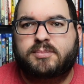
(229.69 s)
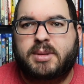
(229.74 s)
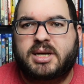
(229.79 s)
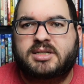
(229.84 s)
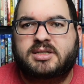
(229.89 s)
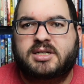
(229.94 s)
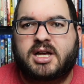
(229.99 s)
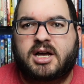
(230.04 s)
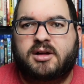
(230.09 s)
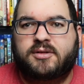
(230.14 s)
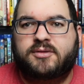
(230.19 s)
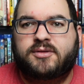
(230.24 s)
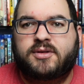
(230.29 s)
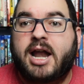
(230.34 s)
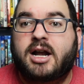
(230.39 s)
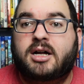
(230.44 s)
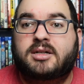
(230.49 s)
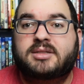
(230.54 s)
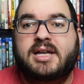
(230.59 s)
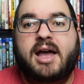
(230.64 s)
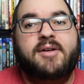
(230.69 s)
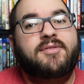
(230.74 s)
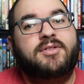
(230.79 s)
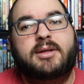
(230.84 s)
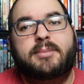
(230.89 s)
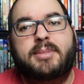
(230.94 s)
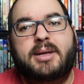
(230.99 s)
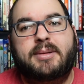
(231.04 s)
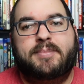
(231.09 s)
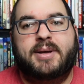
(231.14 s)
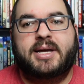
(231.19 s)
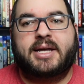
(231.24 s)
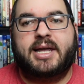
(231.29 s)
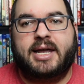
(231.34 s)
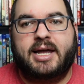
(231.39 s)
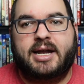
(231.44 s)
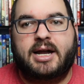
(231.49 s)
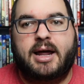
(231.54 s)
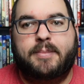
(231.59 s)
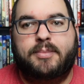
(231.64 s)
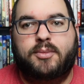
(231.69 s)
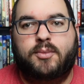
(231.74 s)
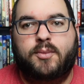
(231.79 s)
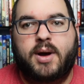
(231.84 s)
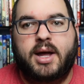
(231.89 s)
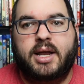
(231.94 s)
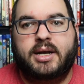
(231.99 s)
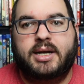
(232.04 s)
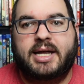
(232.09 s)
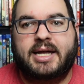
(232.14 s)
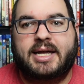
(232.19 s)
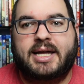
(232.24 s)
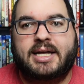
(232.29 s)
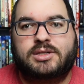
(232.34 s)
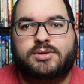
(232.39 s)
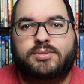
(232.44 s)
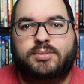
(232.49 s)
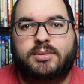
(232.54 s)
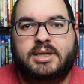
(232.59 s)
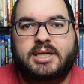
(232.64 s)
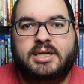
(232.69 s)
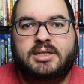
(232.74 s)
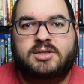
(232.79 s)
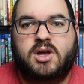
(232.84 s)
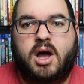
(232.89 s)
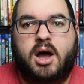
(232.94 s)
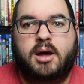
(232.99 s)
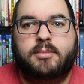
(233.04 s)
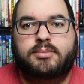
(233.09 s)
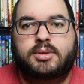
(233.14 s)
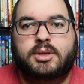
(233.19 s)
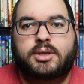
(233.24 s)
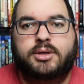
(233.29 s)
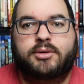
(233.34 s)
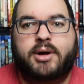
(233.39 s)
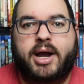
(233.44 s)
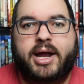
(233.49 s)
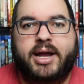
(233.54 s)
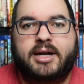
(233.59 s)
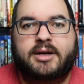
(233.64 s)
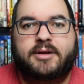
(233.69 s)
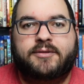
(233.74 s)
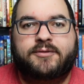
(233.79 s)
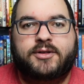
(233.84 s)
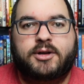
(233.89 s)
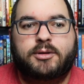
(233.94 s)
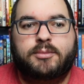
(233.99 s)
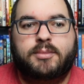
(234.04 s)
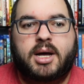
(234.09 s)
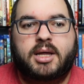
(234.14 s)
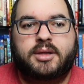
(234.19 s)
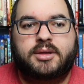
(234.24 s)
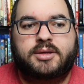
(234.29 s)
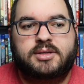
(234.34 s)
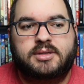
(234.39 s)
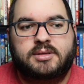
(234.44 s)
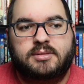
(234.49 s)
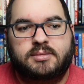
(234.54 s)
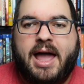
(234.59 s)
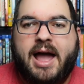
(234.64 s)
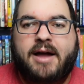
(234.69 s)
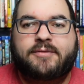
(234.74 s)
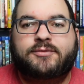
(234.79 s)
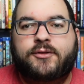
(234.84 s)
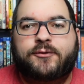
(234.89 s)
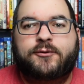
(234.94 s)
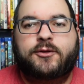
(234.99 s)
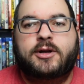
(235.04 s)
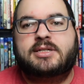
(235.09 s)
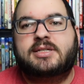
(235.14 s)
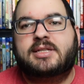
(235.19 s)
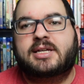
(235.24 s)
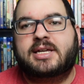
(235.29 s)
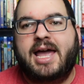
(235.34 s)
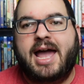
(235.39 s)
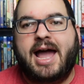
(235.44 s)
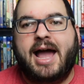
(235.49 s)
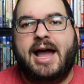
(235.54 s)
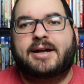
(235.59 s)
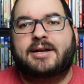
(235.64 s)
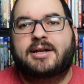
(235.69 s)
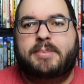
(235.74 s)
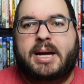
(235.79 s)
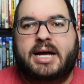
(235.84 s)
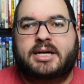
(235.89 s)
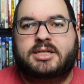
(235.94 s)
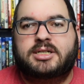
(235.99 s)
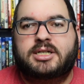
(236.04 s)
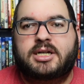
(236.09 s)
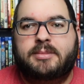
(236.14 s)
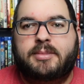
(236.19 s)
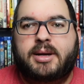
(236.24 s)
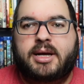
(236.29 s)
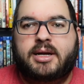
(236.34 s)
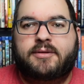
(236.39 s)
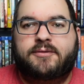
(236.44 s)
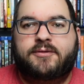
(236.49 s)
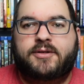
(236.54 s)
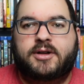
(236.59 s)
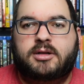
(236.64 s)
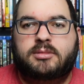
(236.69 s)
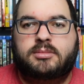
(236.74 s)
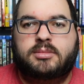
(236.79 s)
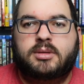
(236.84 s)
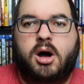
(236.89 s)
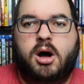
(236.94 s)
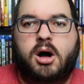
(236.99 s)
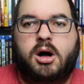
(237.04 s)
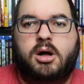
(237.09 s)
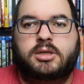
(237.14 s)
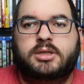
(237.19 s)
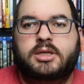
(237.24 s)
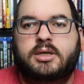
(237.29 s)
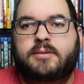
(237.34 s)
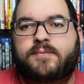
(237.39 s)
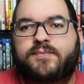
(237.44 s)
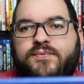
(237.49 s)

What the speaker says: myself, and I'll definitely be picking it up when it gets released on Blu-ray in a few months. After Fritz the Cat, Bakshi made a film called